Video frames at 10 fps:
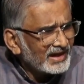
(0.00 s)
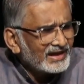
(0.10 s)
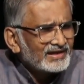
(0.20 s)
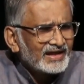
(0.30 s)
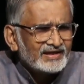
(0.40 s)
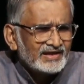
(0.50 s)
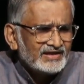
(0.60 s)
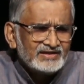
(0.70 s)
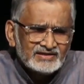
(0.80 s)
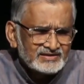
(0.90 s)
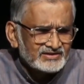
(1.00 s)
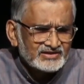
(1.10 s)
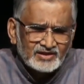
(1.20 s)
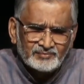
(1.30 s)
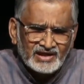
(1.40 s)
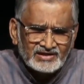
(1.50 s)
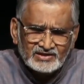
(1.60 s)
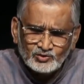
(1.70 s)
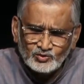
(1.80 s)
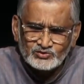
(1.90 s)
And like any other young man
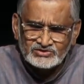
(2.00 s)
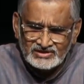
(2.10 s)
in those